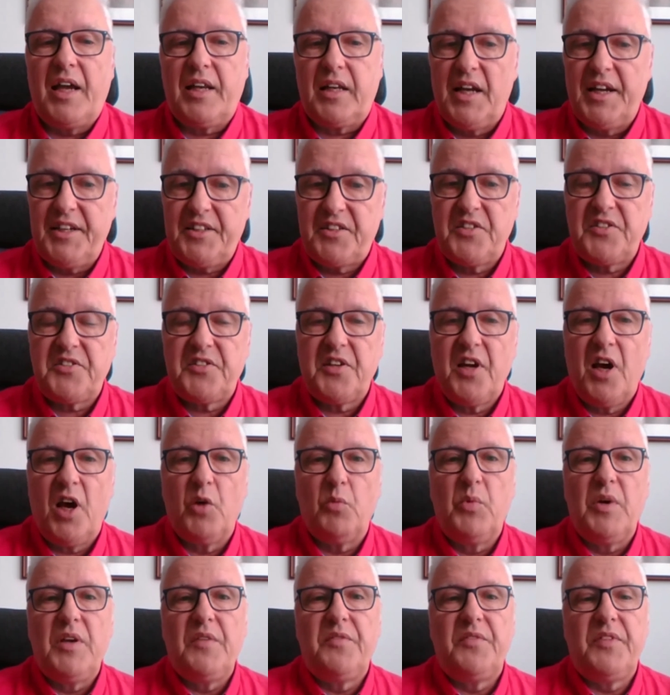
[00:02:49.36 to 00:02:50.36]
I'd like to
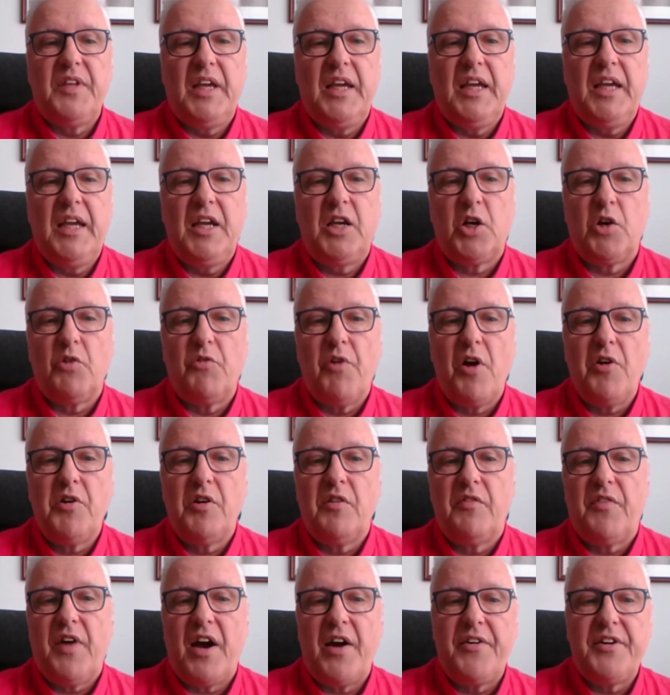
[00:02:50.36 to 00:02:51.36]
start with the
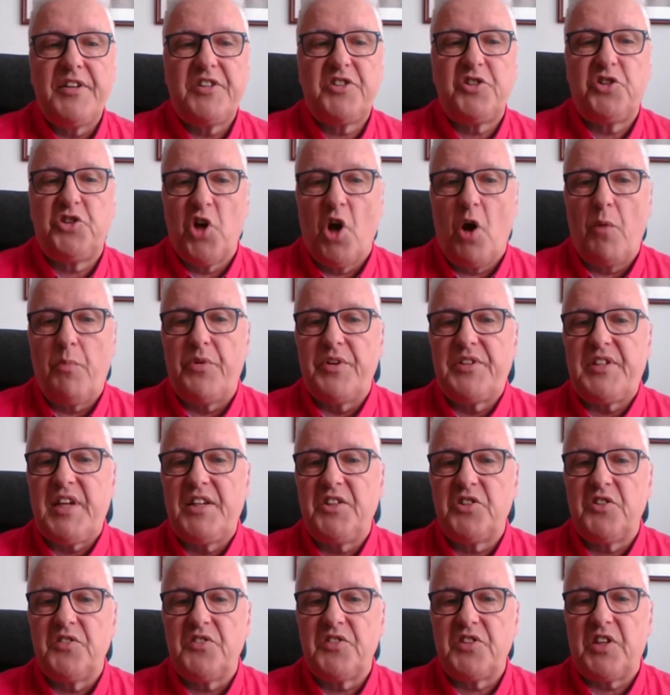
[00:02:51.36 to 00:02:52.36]
Coronavirus Job
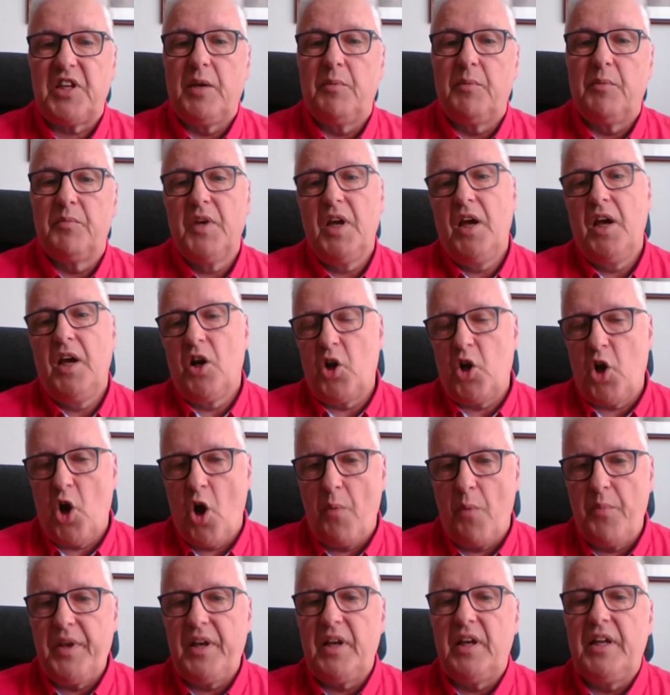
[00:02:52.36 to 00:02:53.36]
Retention Scheme,
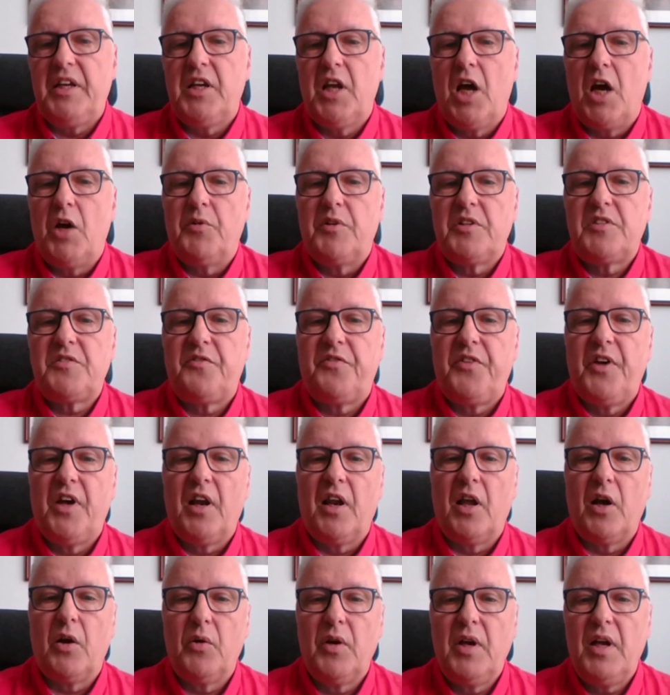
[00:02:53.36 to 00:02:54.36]
commonly known as
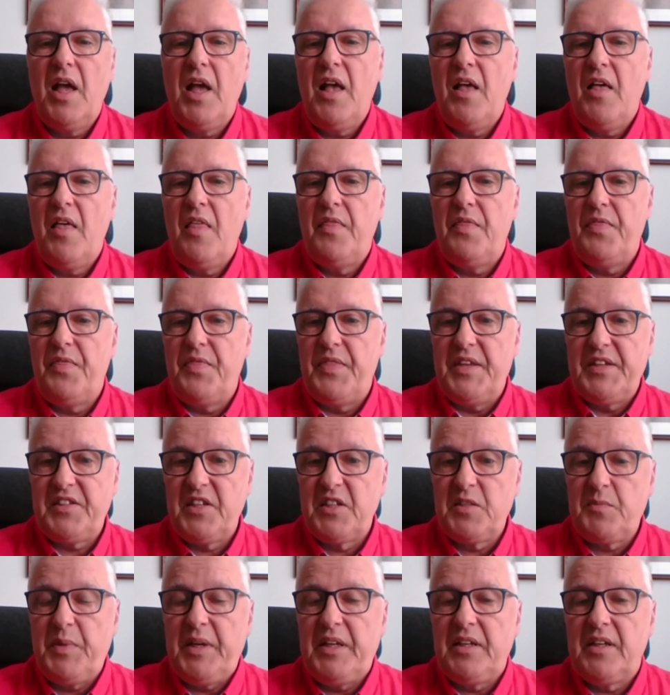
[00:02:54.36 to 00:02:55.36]
furlough.
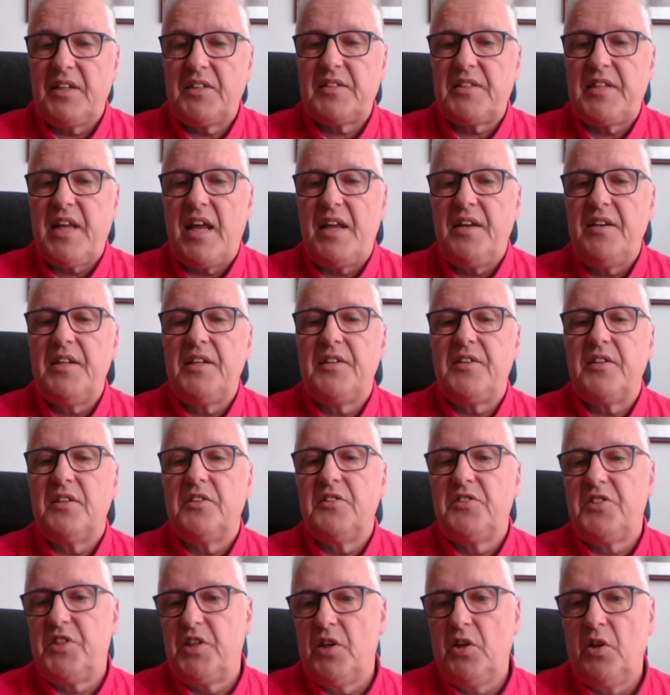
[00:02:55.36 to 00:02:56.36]
This has been extended
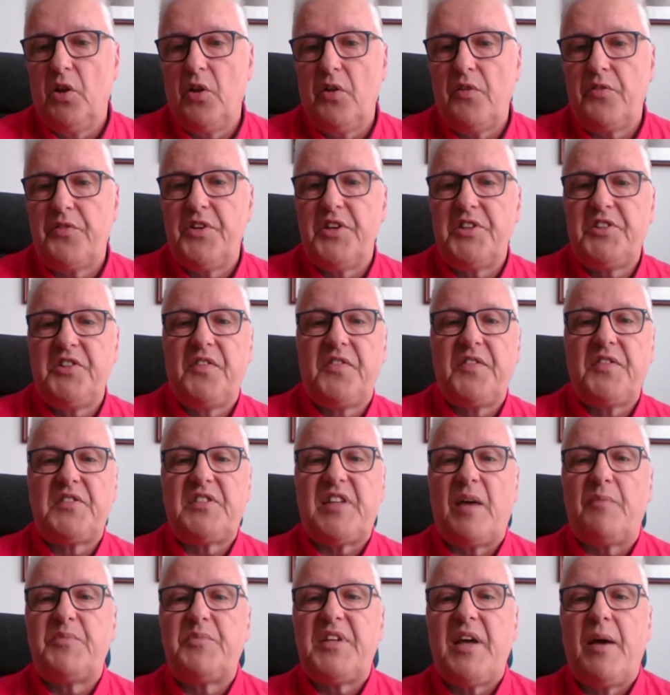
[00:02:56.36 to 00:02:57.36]
until 30th of
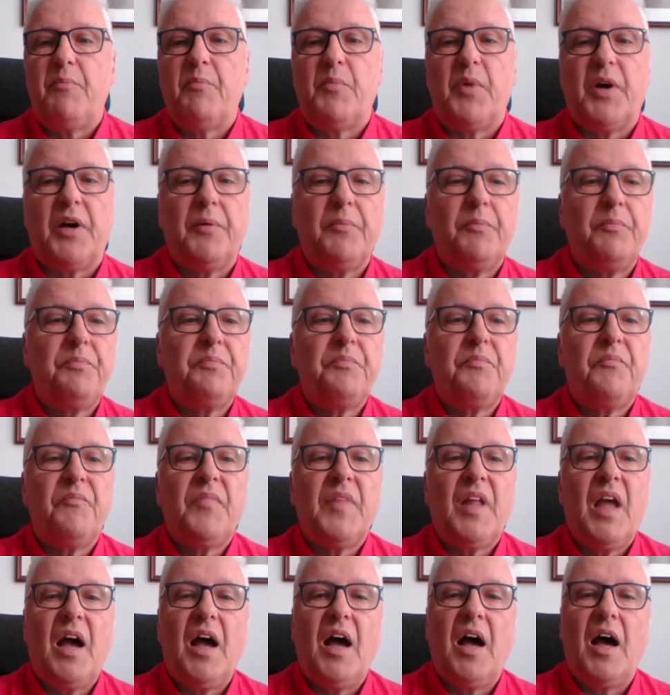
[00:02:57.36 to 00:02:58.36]
September.
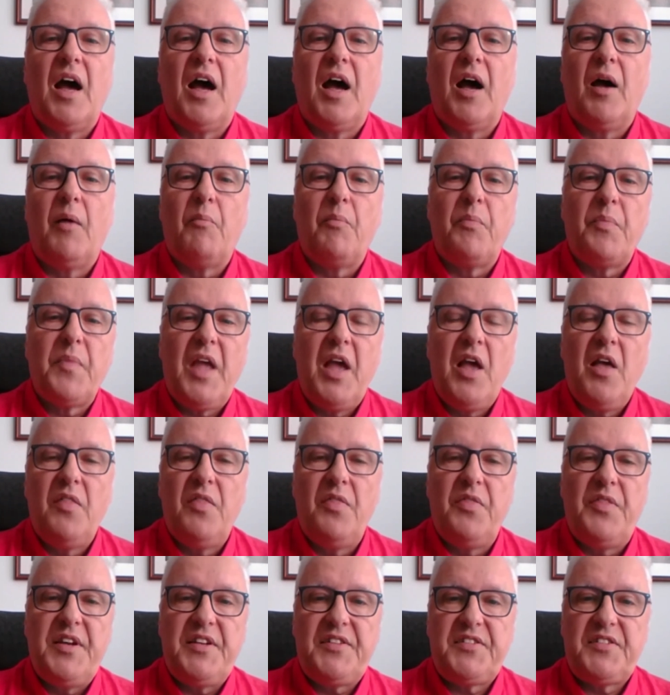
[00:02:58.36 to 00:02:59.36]

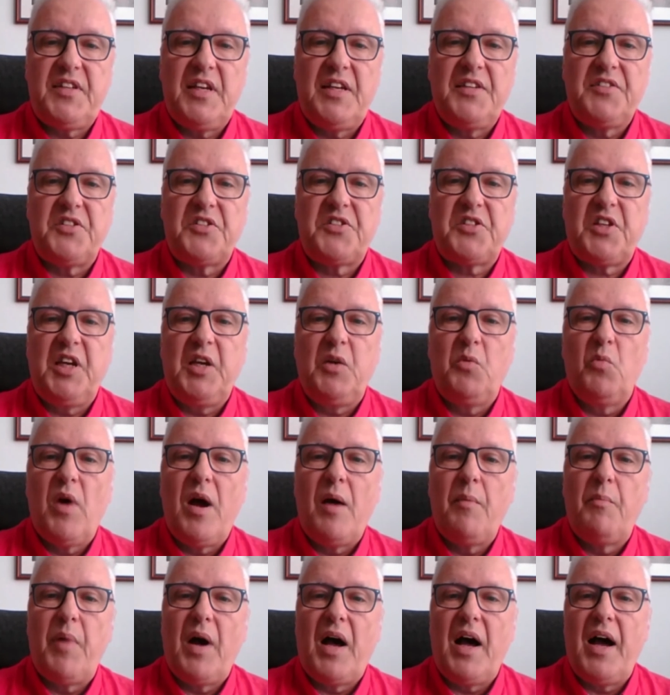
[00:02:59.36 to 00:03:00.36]
This is a scheme
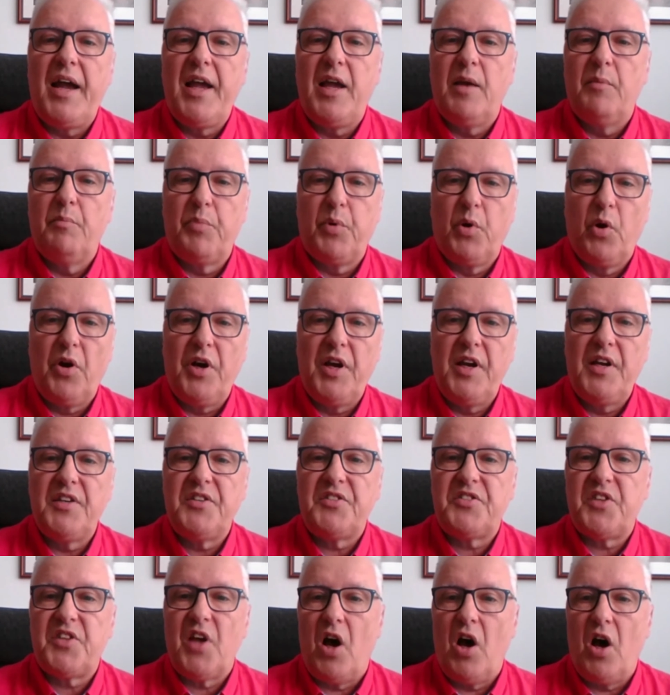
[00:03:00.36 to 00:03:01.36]
whereby
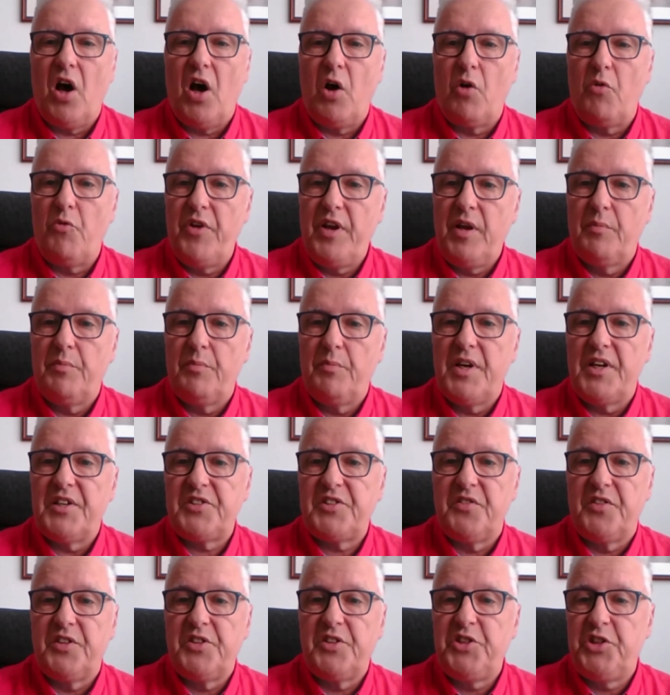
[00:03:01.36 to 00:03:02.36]
employers are
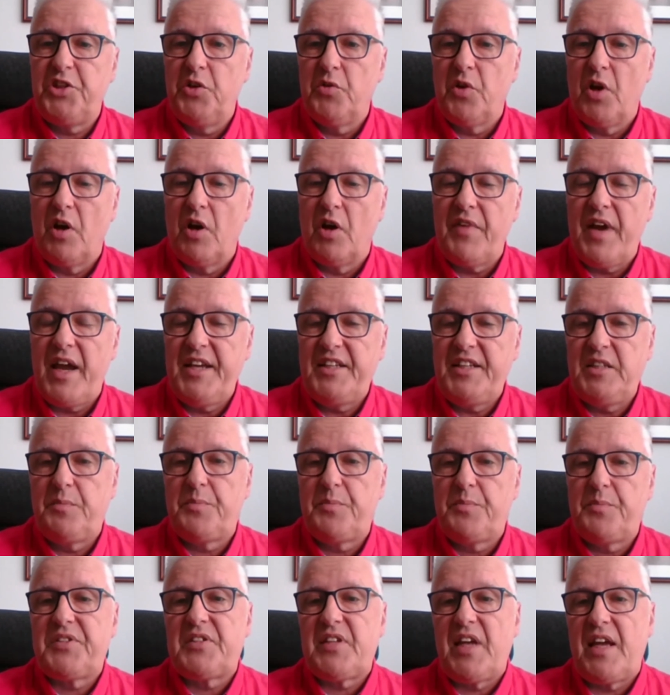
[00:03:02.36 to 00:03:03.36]
reimbursed to the tune of
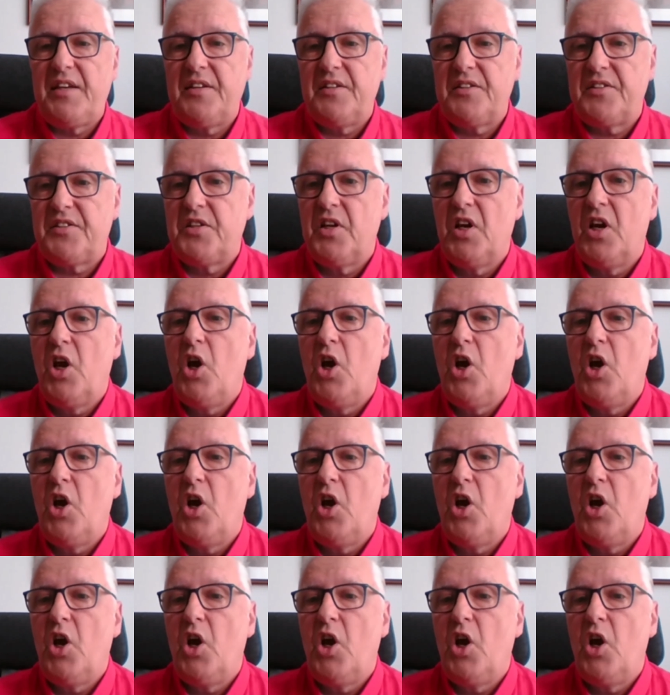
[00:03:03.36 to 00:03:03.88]
80%